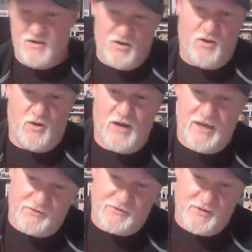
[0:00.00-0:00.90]
Oh,
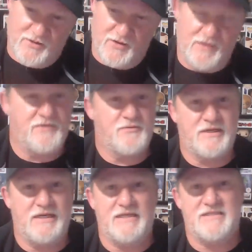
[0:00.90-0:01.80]
I don't know. I think we're
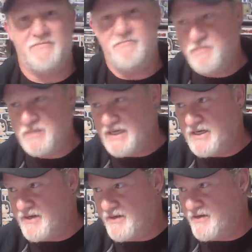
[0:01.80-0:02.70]
going to get some
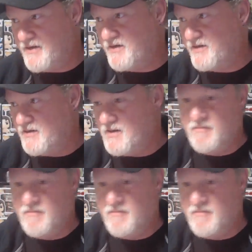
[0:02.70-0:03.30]
beer,